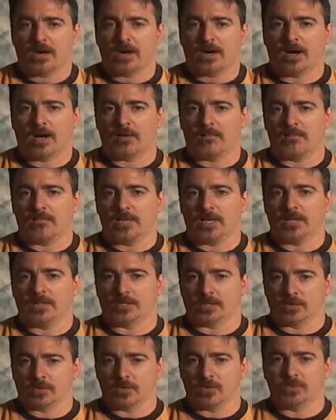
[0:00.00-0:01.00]
in
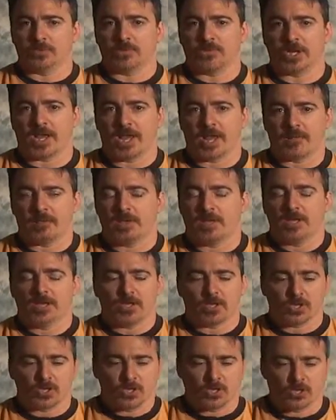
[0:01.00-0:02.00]
the group jam,
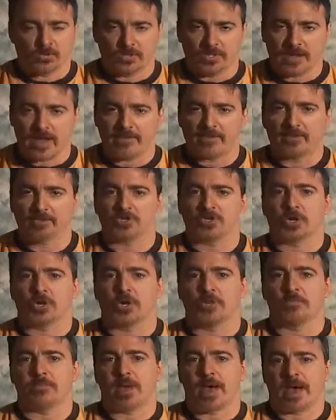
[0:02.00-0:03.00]
you'll never
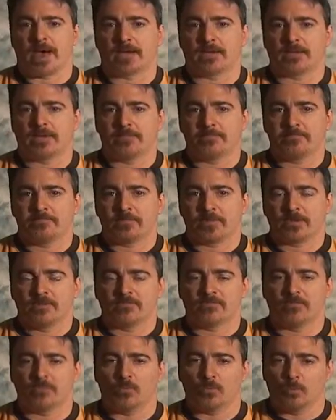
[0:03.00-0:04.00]
turn back.
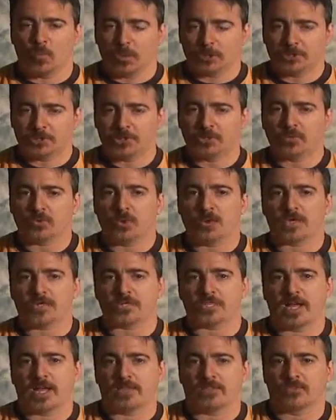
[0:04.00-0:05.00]
Once you
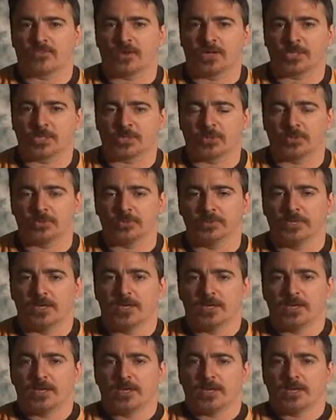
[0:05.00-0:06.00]
cross that threshold,
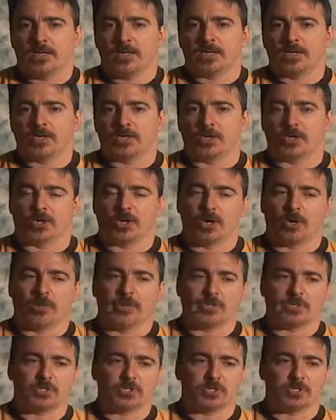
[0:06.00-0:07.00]
you're
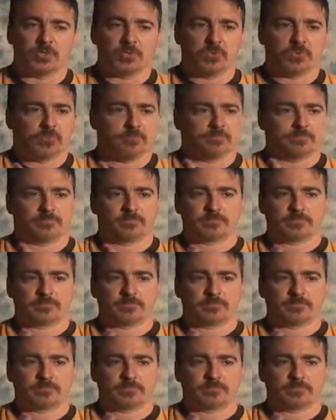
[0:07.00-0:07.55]
going to